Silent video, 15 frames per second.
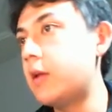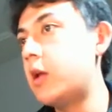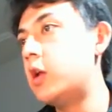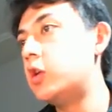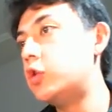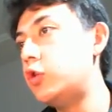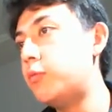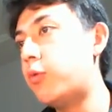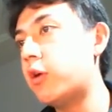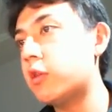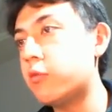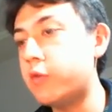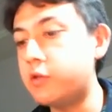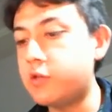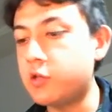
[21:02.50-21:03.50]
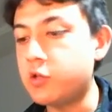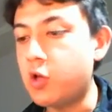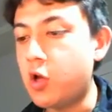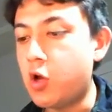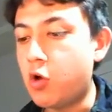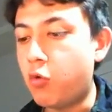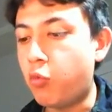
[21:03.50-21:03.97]
2.3 says,
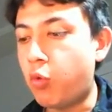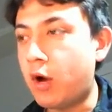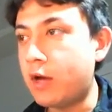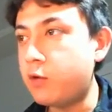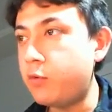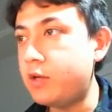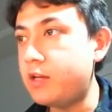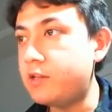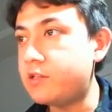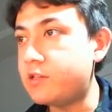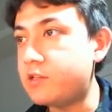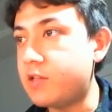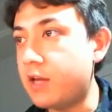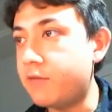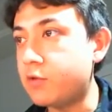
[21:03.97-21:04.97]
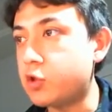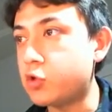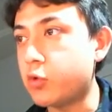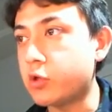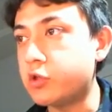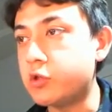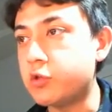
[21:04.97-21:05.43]
why do we need to save
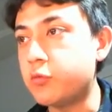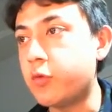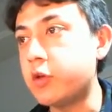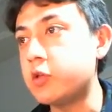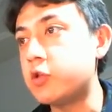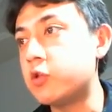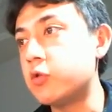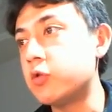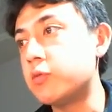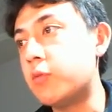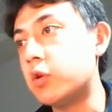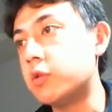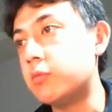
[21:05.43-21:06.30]
instructions in registers multiple